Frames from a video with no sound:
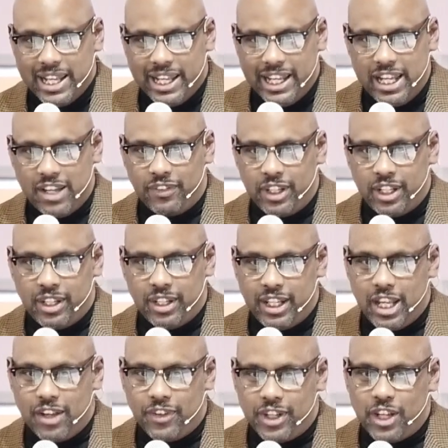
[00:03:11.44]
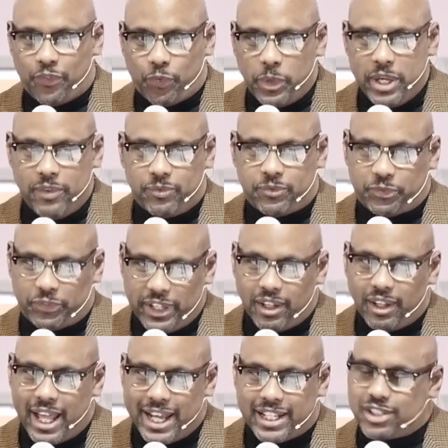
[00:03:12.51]
Even if we feel
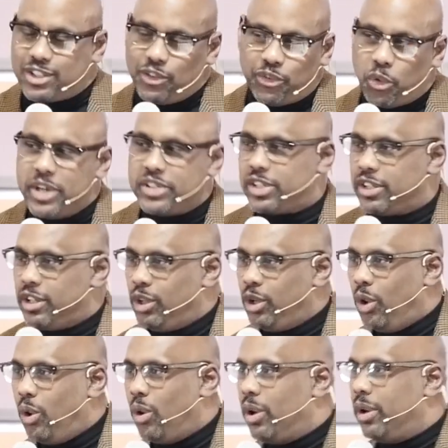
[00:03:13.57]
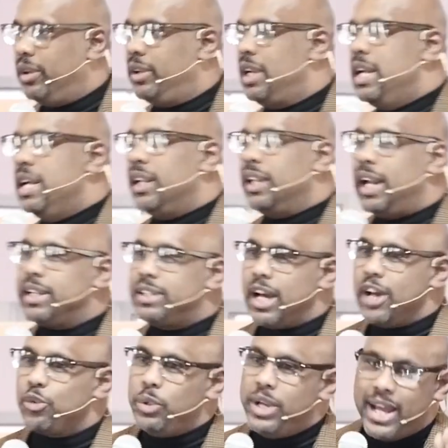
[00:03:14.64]
like it's the voice of the Lord, a lot of
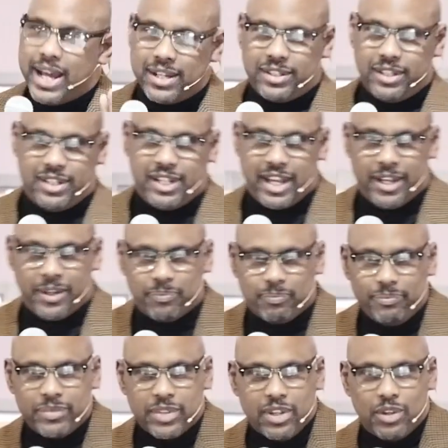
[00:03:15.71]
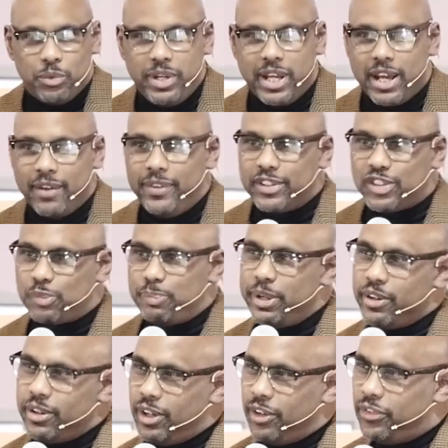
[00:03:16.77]
times we hesitate. We have this
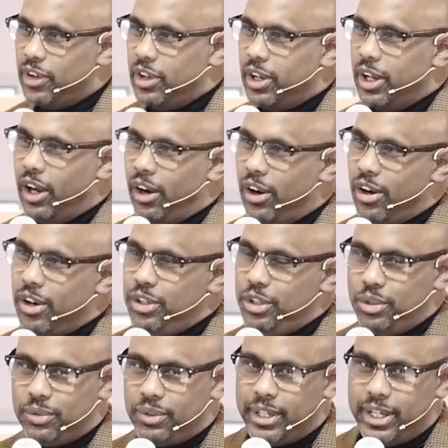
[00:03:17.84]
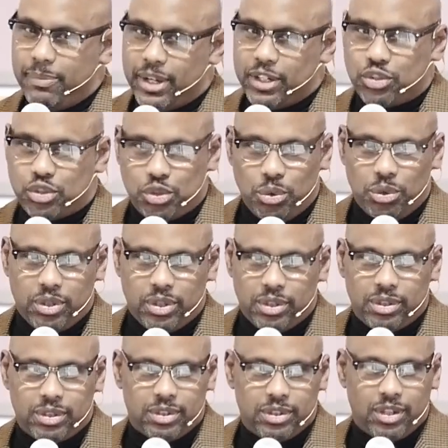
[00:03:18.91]
spirit of, am I
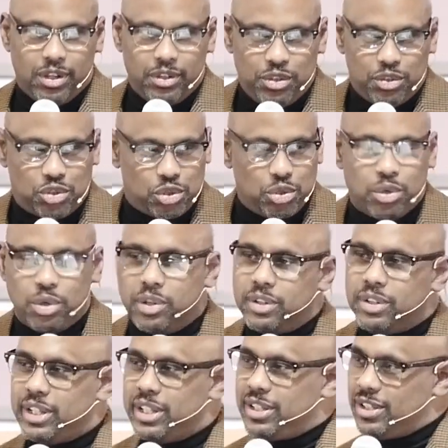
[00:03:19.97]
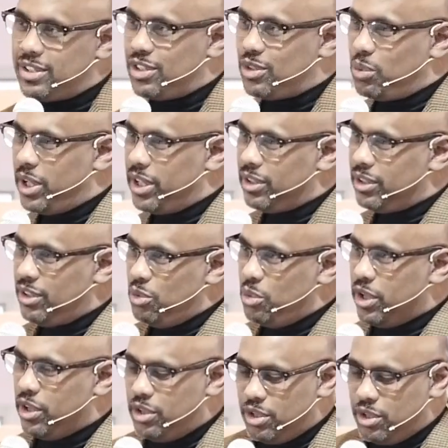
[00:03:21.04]
sure? Are you sure that this is what you
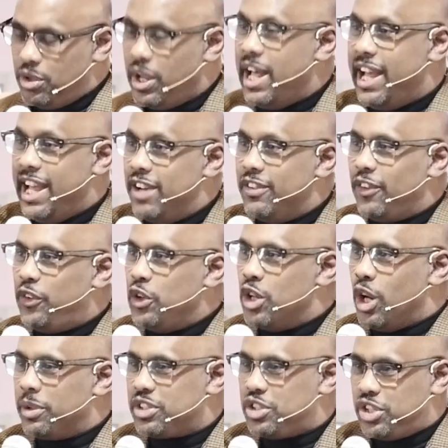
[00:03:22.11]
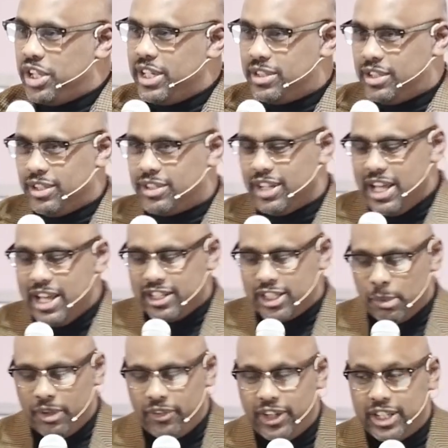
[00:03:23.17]
want to do? Even if you know it's Jesus,
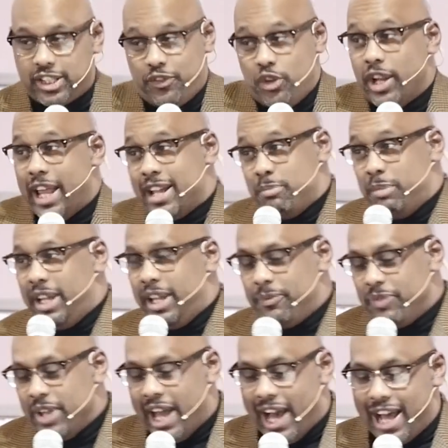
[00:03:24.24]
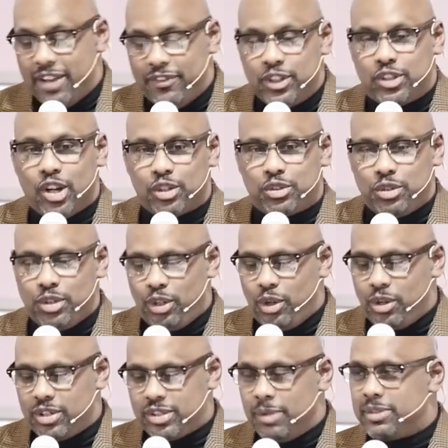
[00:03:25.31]
some of us, if you're like me, I even talk to the
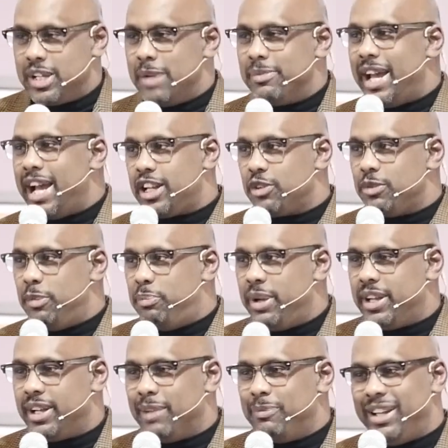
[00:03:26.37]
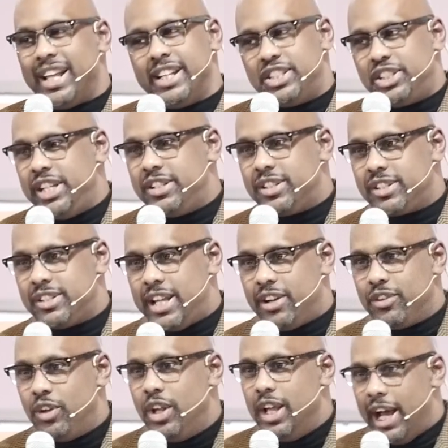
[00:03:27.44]
Lord sometimes. I have to repent. I'll be like, Jesus,
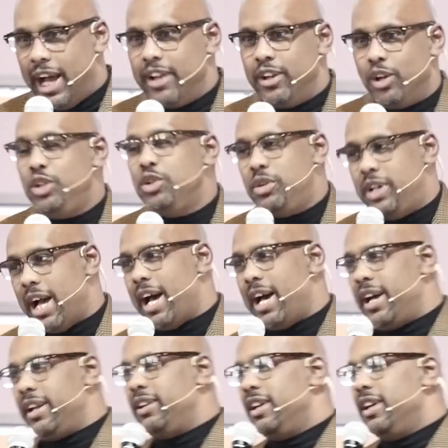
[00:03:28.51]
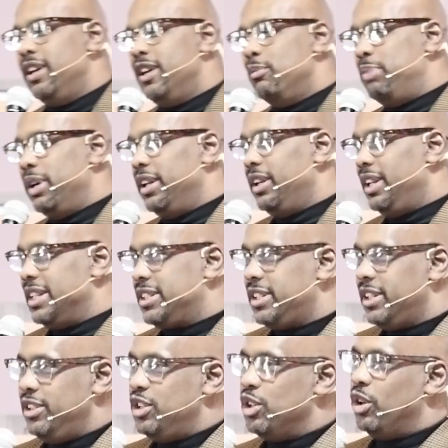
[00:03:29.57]
now I know you God, but
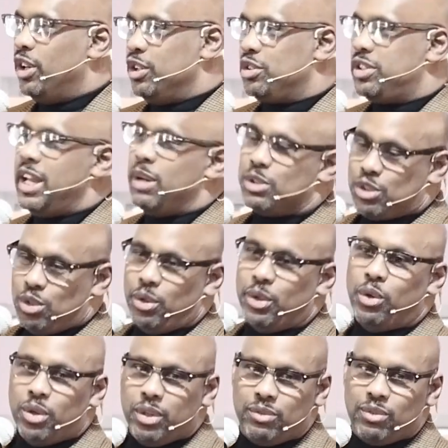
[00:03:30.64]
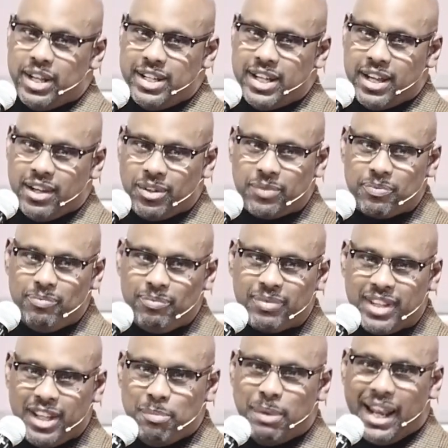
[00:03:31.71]
listen, you don't understand what's going on right now
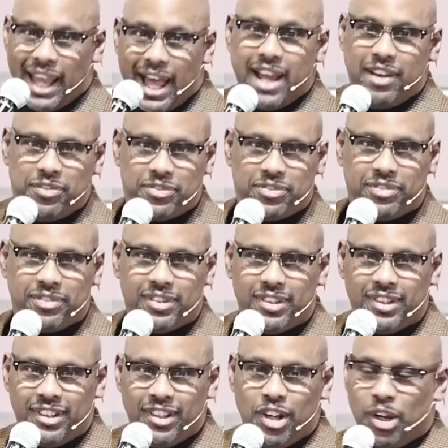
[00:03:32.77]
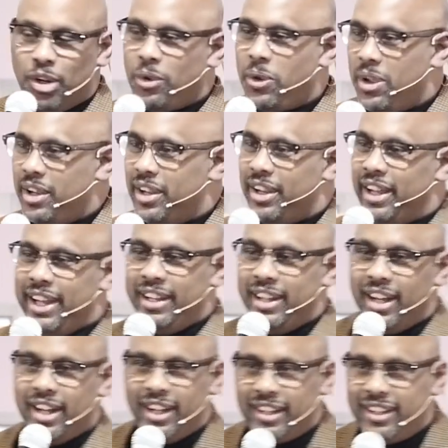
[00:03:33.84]
in my life, you know? And
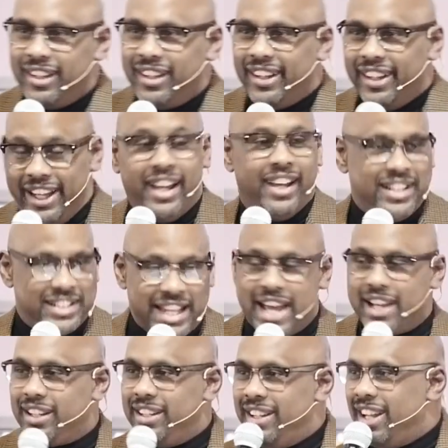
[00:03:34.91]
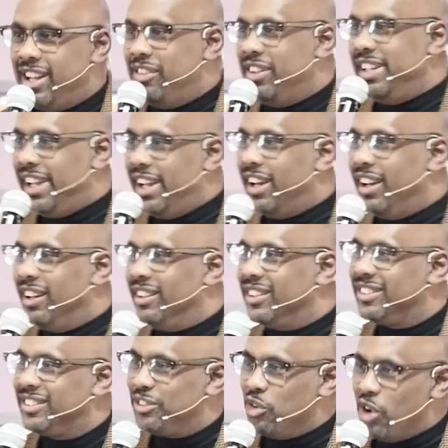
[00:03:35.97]
yeah, exactly, David. Yeah,
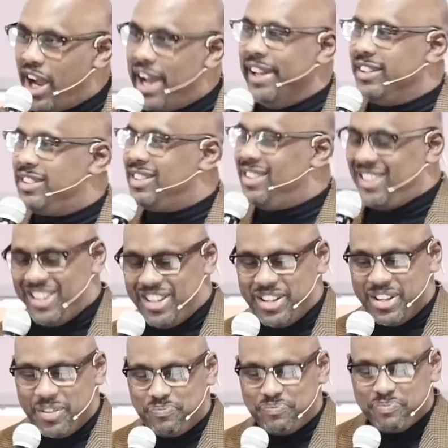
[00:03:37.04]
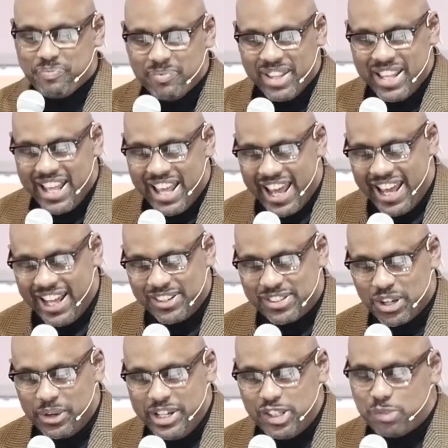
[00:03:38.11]
right. And
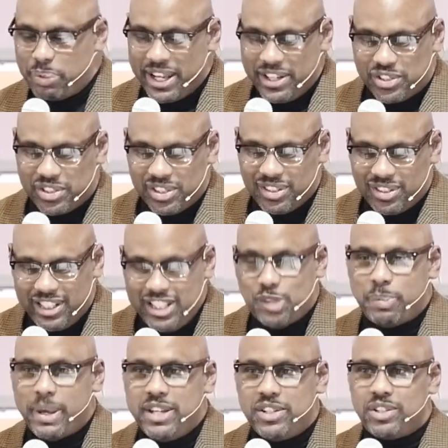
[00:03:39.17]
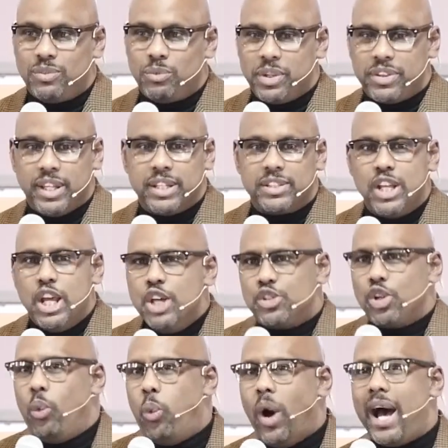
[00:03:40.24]
so he's patient. He's patient with us.
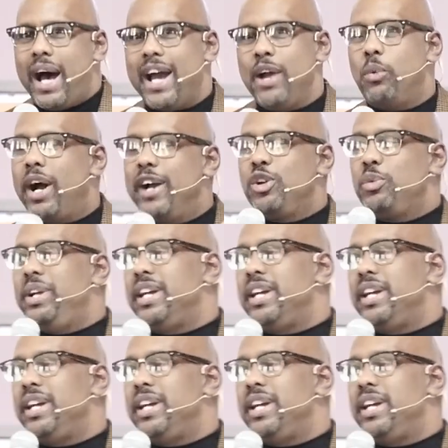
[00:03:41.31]
So why? Why do we